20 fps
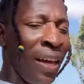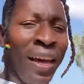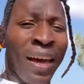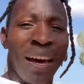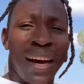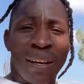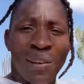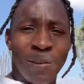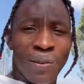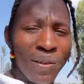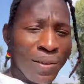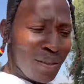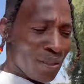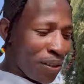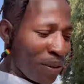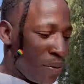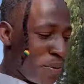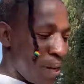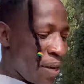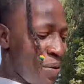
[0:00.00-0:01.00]
And
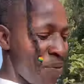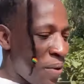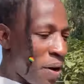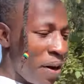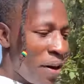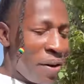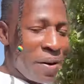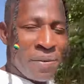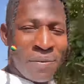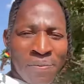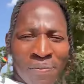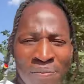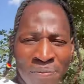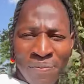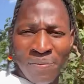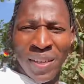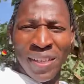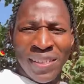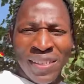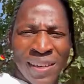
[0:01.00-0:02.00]
also my mom.
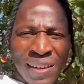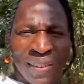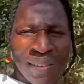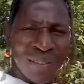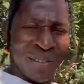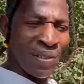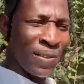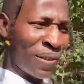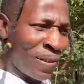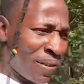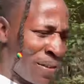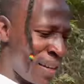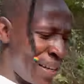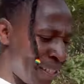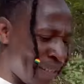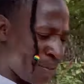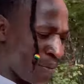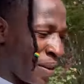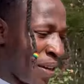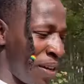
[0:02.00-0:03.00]
Big shout out to
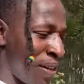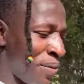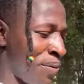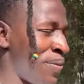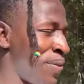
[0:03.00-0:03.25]
congrats, mom.